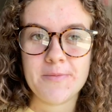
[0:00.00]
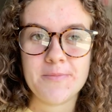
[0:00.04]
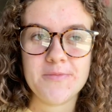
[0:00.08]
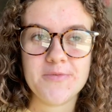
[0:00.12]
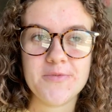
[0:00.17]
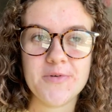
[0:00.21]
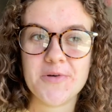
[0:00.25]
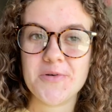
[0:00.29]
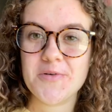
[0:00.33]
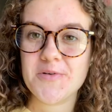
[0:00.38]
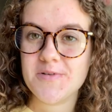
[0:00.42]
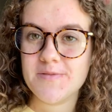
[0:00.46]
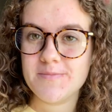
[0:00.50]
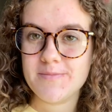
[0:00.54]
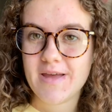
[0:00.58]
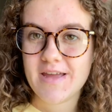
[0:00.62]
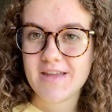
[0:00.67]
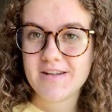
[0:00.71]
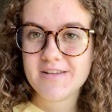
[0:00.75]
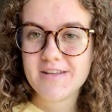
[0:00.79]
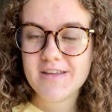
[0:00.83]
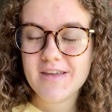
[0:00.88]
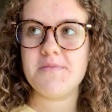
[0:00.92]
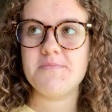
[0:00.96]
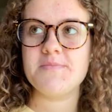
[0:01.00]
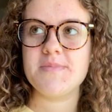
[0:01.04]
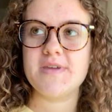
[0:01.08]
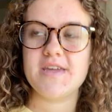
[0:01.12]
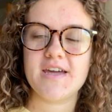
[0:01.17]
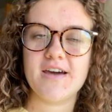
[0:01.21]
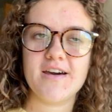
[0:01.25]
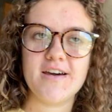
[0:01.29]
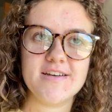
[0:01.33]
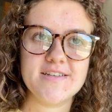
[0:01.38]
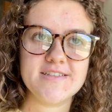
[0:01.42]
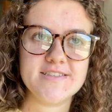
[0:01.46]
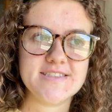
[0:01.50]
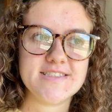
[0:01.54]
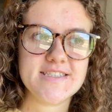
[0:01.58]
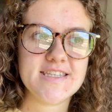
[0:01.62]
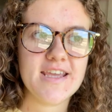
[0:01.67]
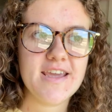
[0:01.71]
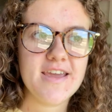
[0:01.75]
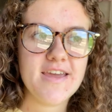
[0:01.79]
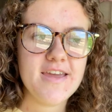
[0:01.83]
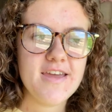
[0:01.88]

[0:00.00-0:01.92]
recruitment because